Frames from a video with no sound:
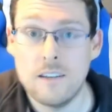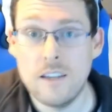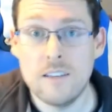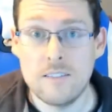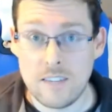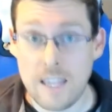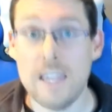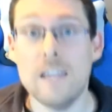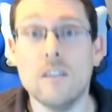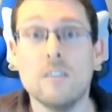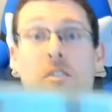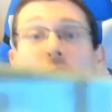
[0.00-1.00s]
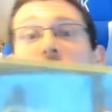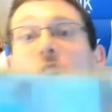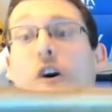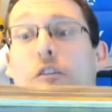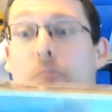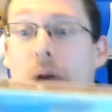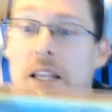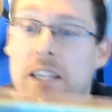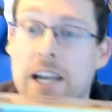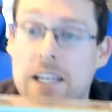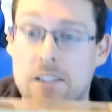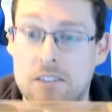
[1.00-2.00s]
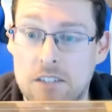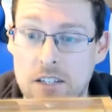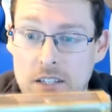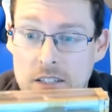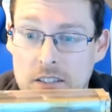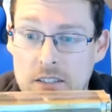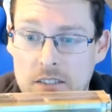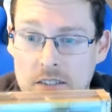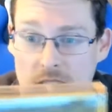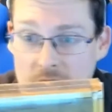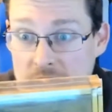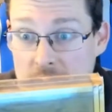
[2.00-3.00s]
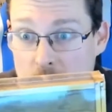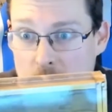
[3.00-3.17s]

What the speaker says: Tales of Monkey Island, sealed.